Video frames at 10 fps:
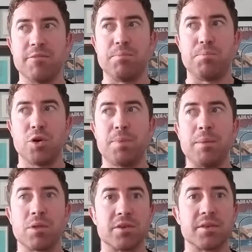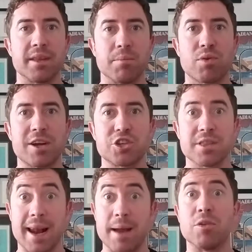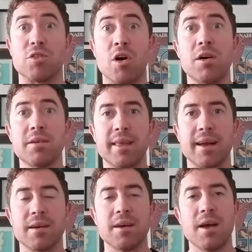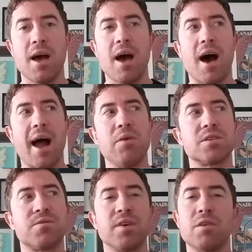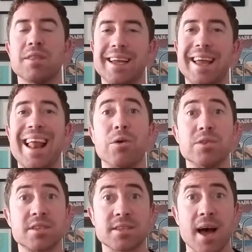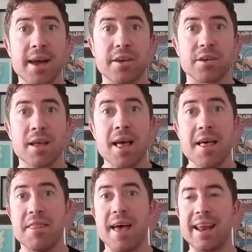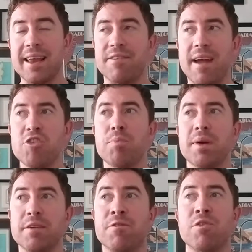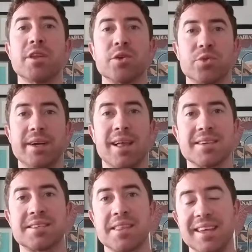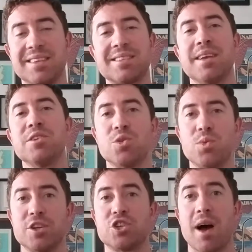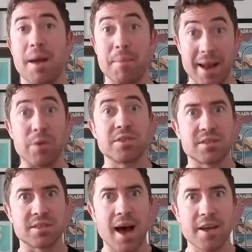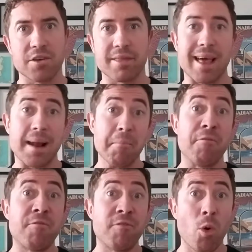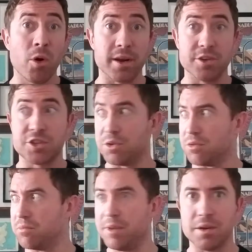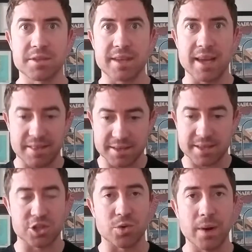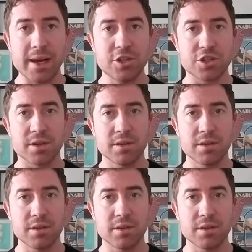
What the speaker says: put people under the impression that I belonged there. I always felt like an outsider, that if everybody fully realized the extent to which I'm an outsider, that I'm foreign to, you know, say the situation,